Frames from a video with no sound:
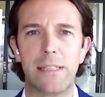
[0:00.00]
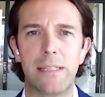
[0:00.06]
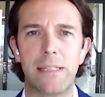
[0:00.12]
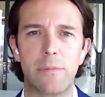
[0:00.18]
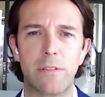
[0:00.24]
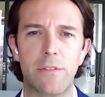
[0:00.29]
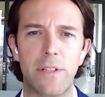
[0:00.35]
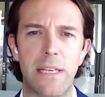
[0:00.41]

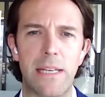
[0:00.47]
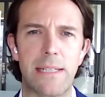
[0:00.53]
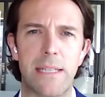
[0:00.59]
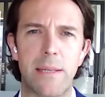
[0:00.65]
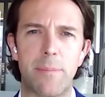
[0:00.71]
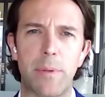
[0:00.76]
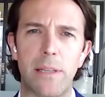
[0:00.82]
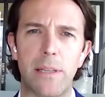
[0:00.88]

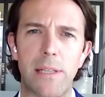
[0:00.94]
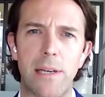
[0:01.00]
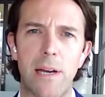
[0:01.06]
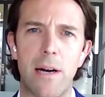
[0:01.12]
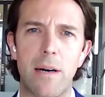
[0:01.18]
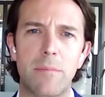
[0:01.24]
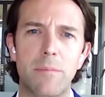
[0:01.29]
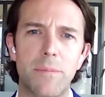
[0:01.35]
NVIDIA typically
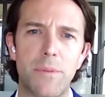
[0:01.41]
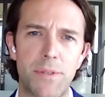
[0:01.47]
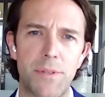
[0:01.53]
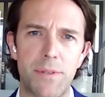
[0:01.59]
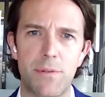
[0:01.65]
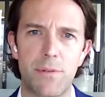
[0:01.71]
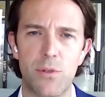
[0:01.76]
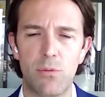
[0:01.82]
comes
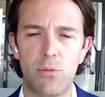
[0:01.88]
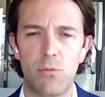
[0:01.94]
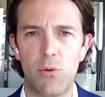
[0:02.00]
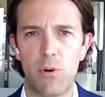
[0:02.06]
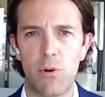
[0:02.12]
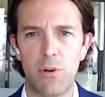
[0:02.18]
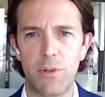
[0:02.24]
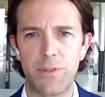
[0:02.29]

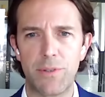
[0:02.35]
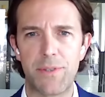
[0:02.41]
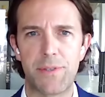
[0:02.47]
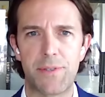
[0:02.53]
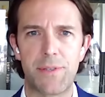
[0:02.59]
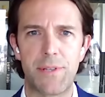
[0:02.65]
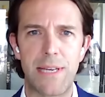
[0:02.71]
towards